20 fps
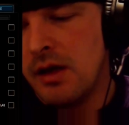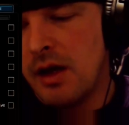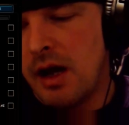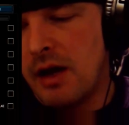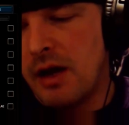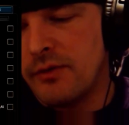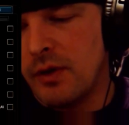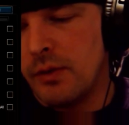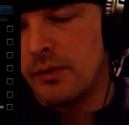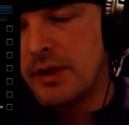
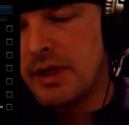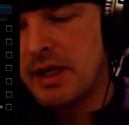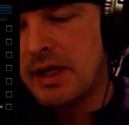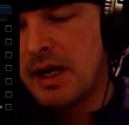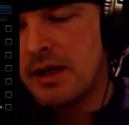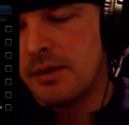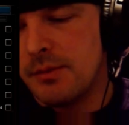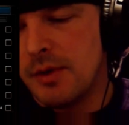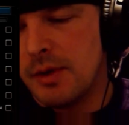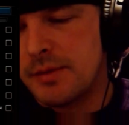I've only
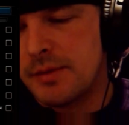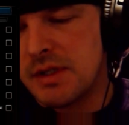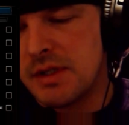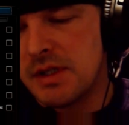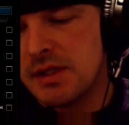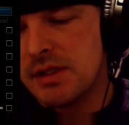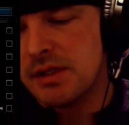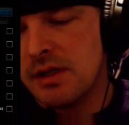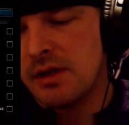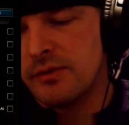got him up to
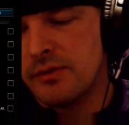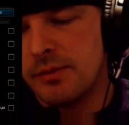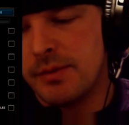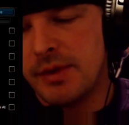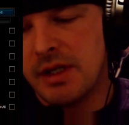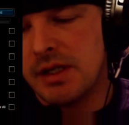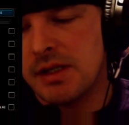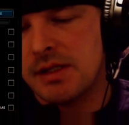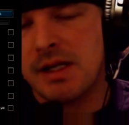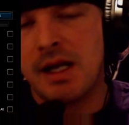this level
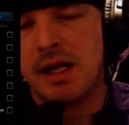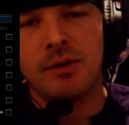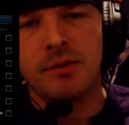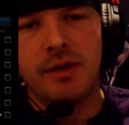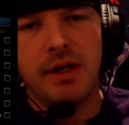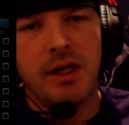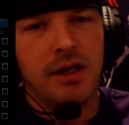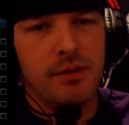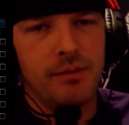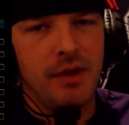because I don't
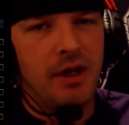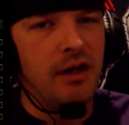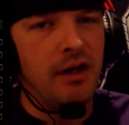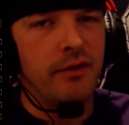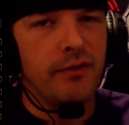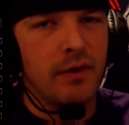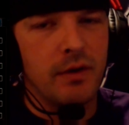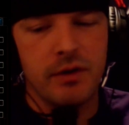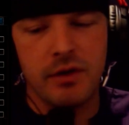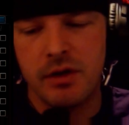need him any
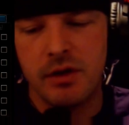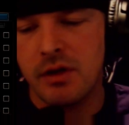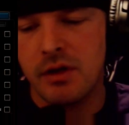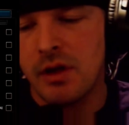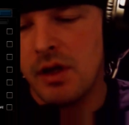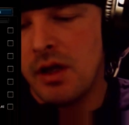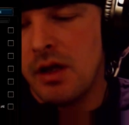further.